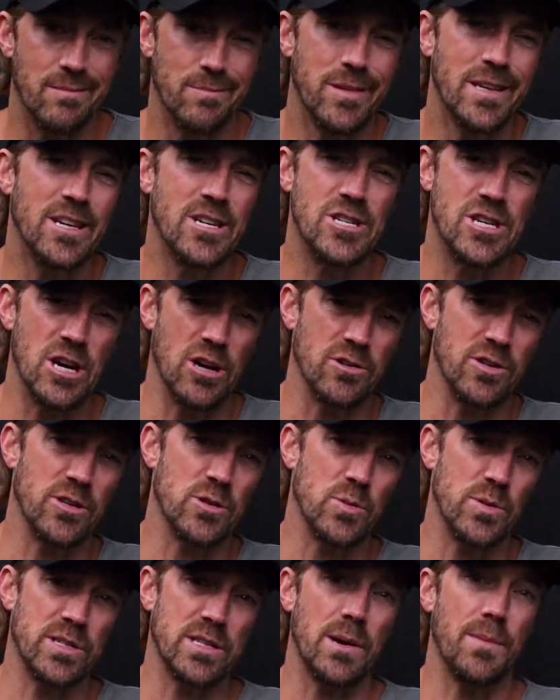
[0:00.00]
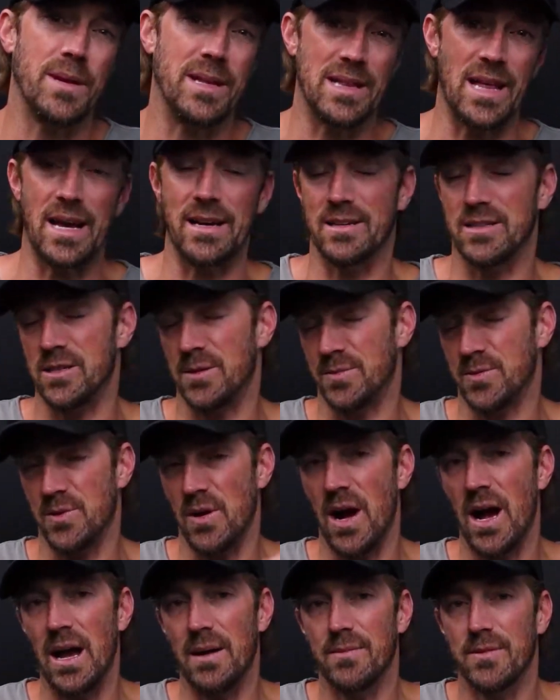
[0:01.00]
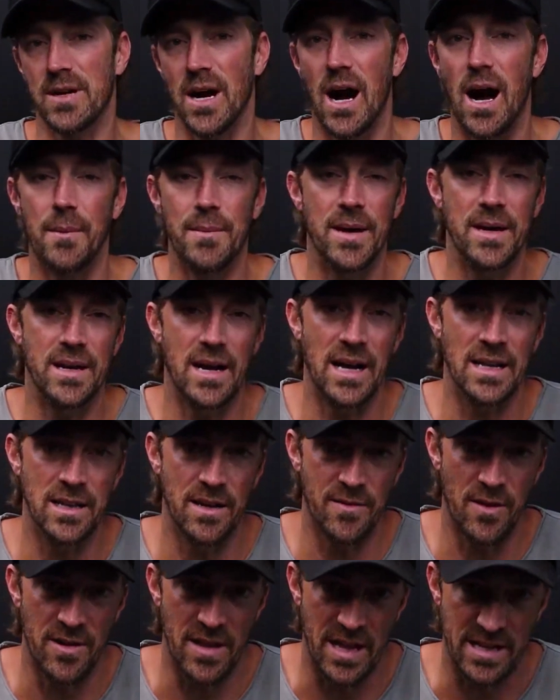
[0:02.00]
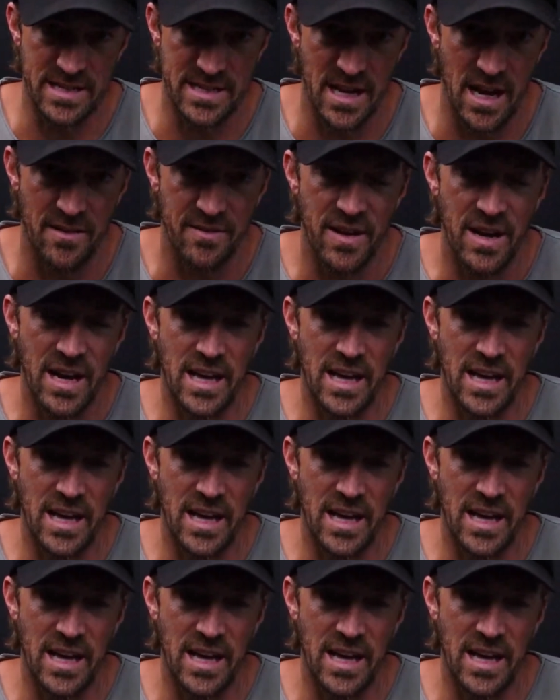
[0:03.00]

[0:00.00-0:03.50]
Please share this with somebody. Like, subscribe, comment. I love all that stuff.